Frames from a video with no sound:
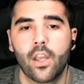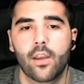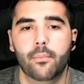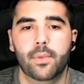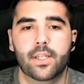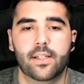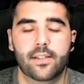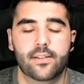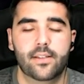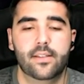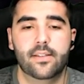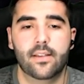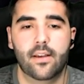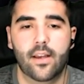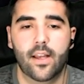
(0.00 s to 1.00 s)
because it's
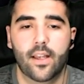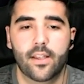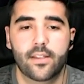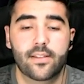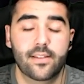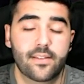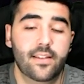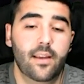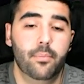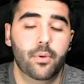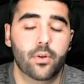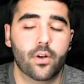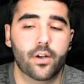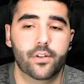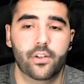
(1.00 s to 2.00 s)
a staple
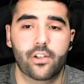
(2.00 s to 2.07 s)
card that